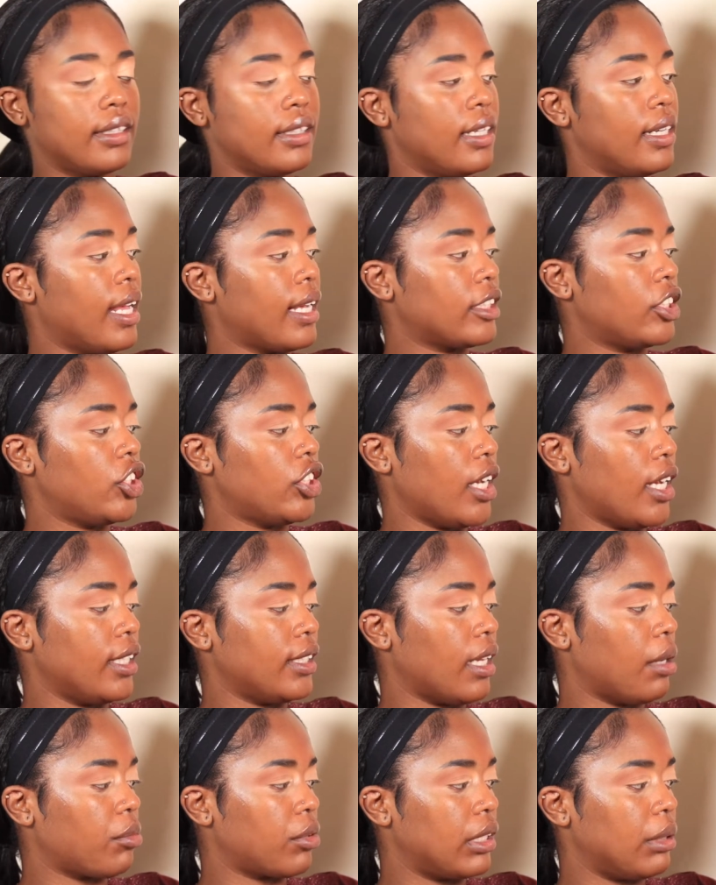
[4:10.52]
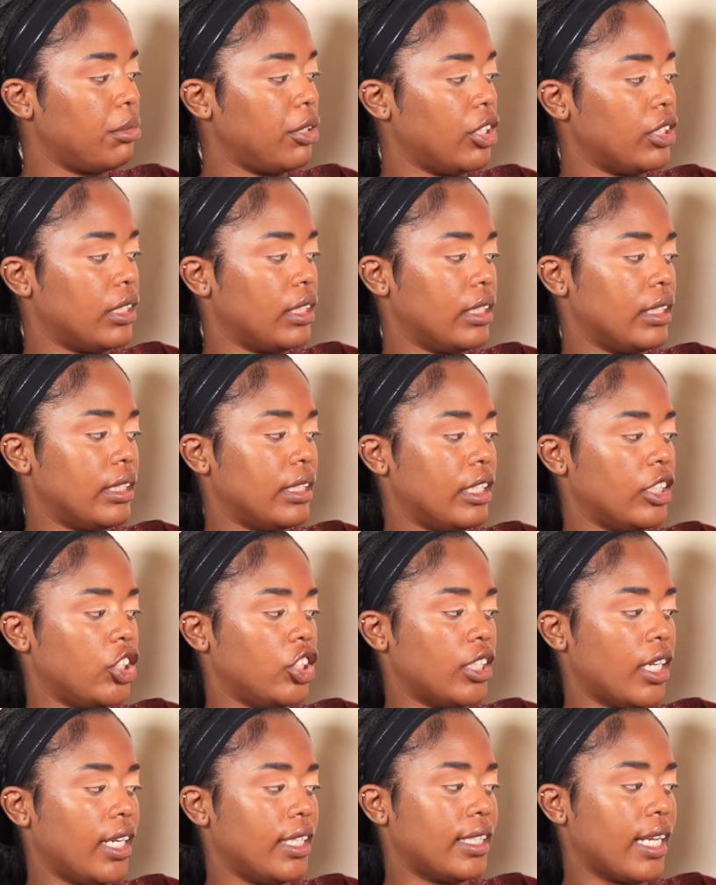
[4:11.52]
the next shade I'm going to be using is the
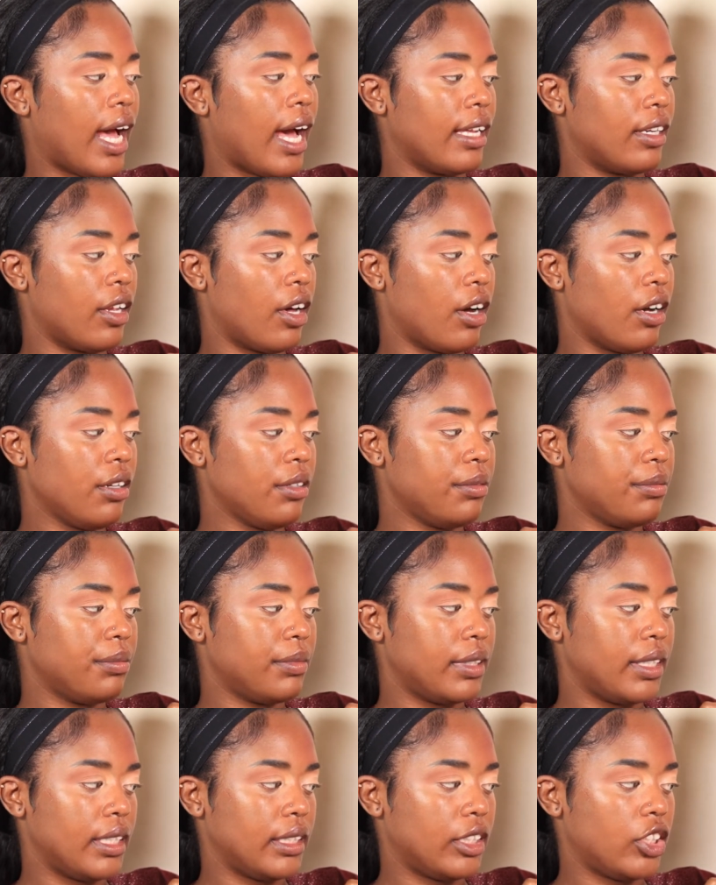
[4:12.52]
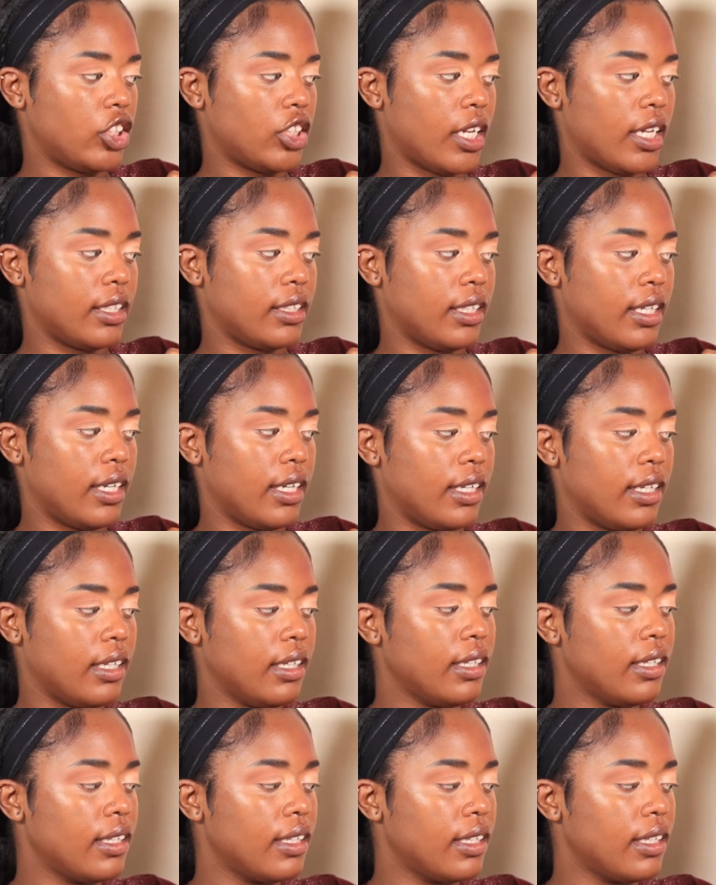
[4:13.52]
shade Ada, this shade here.